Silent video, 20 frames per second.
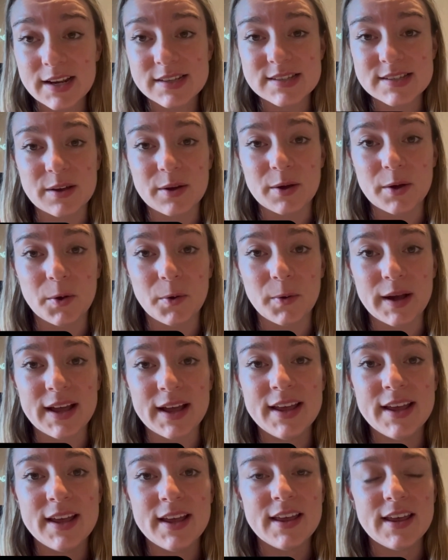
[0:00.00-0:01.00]
So
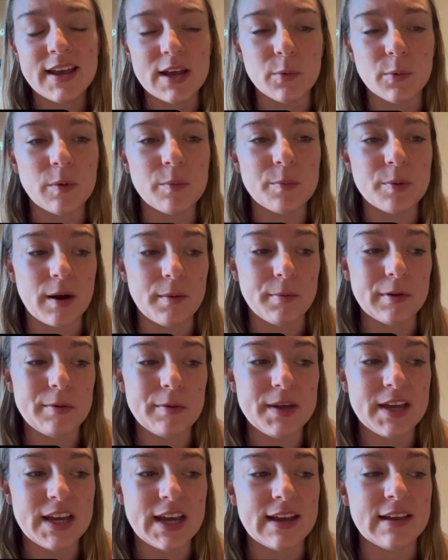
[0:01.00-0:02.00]
it will probably
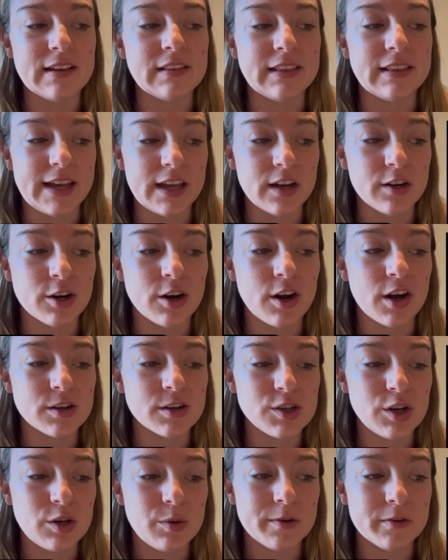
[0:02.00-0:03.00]
be a later
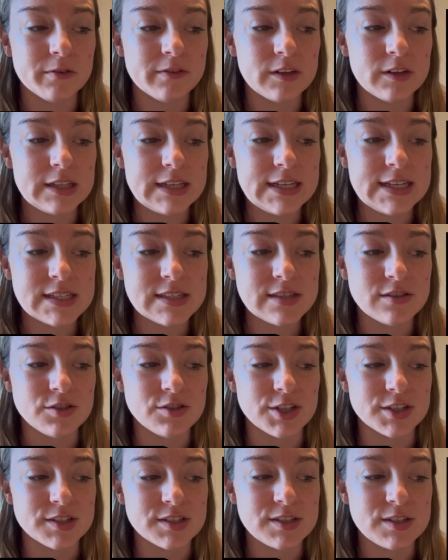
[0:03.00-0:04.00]
October release
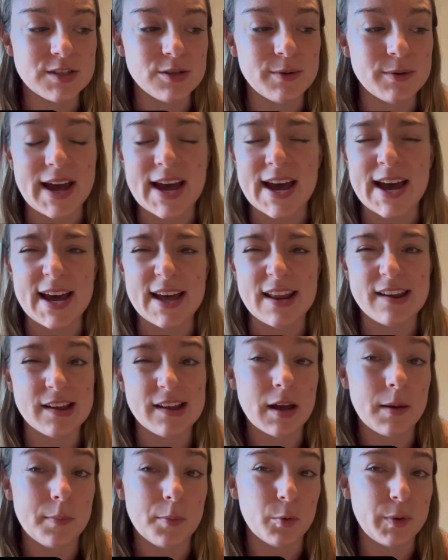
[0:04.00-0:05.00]
just to add a
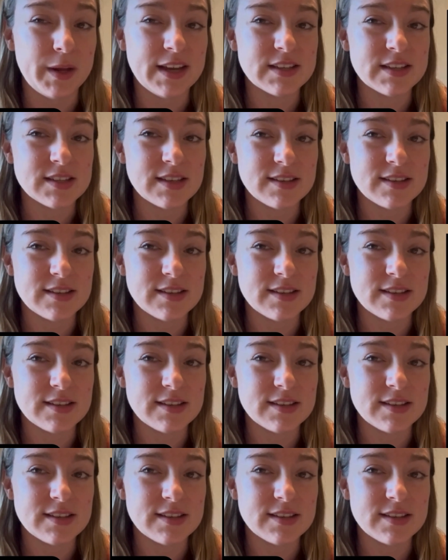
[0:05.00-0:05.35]
couple weeks